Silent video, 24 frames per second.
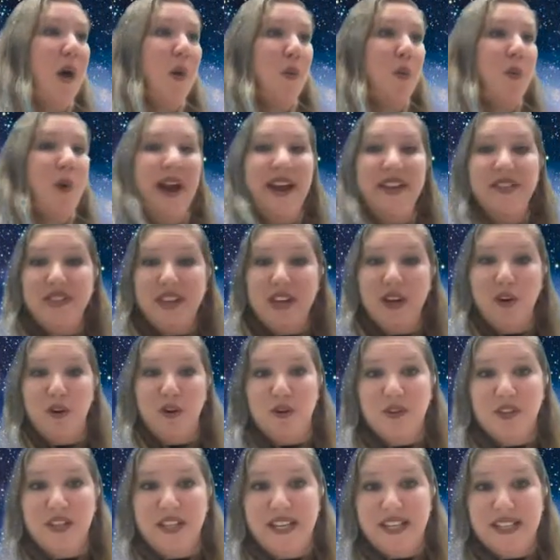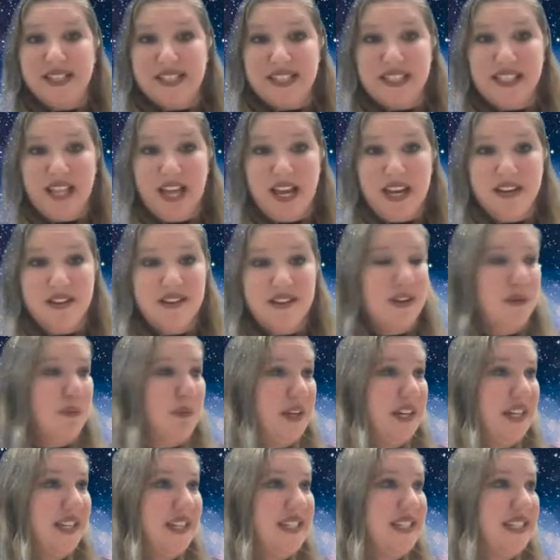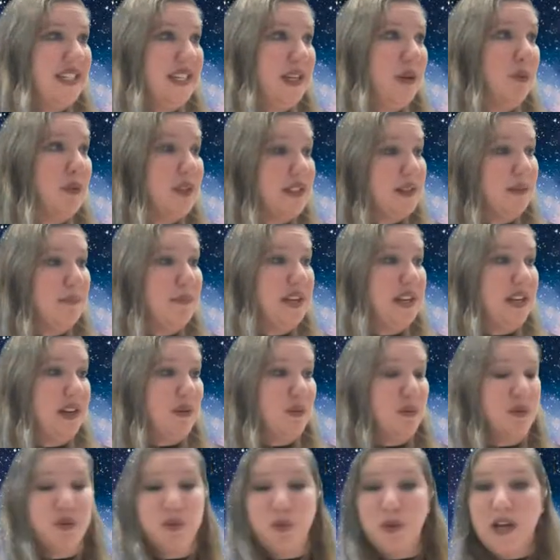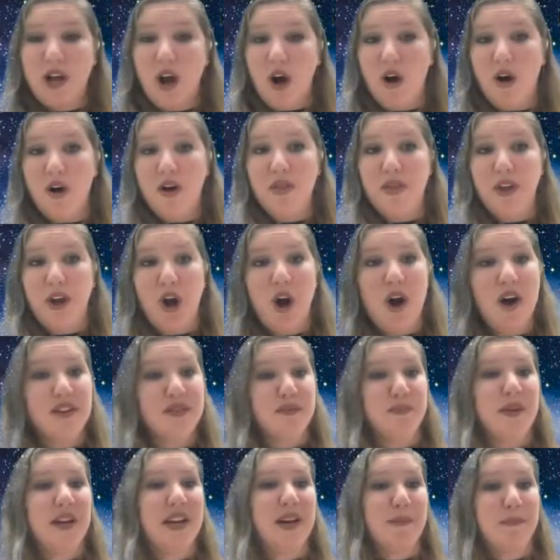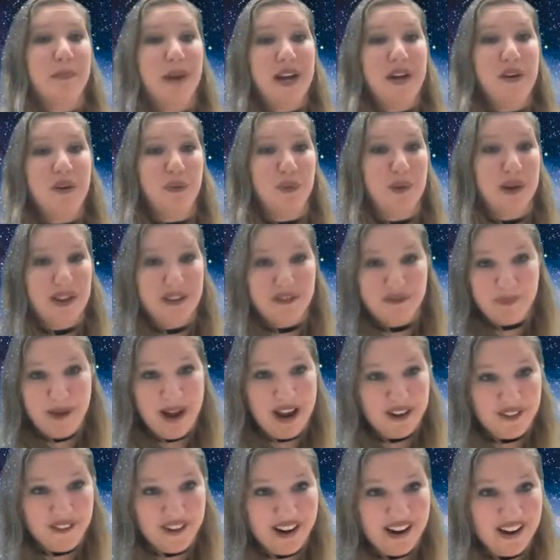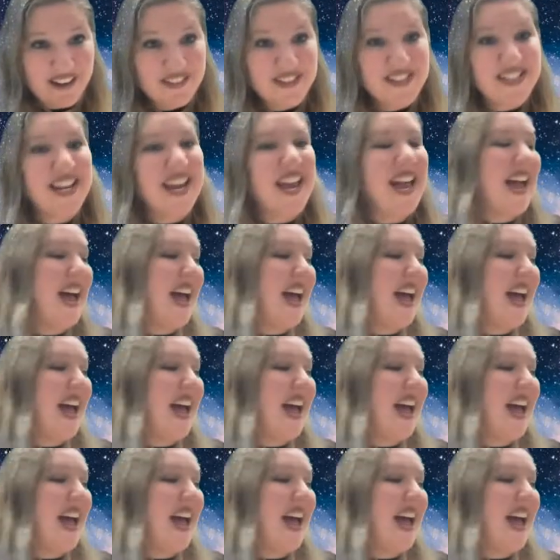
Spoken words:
when the earliest light that we can see was emitted, which we call the cosmic microwave background.